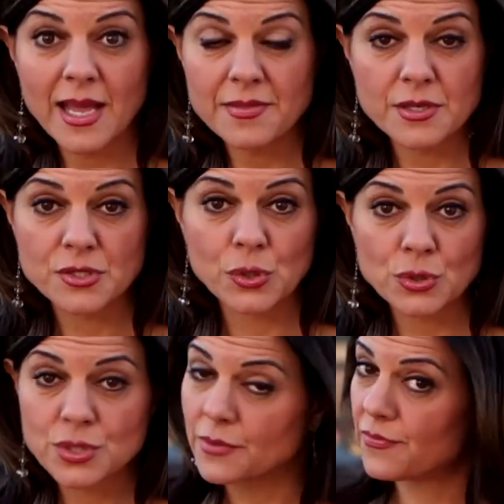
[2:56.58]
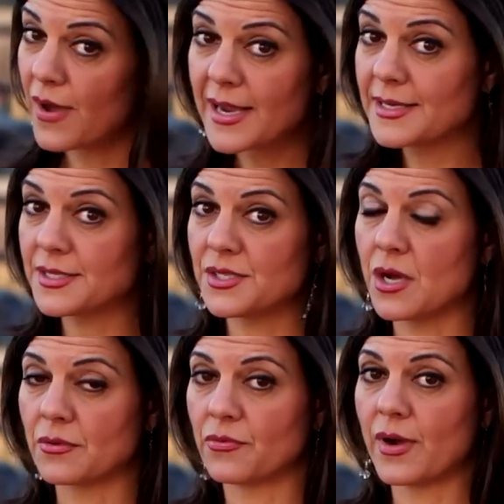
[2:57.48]
led the search to find his
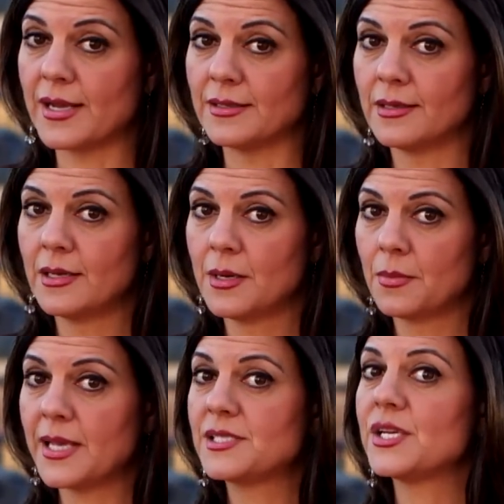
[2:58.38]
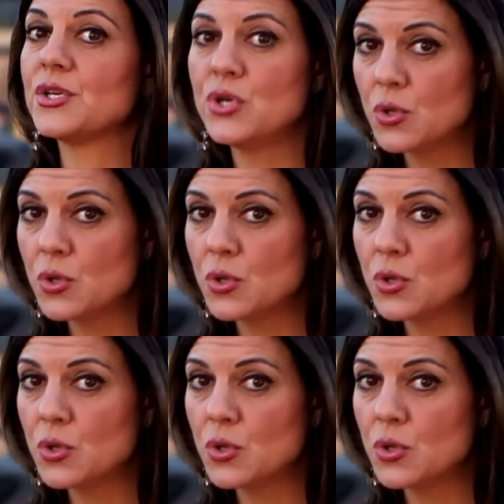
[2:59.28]
young friend, placing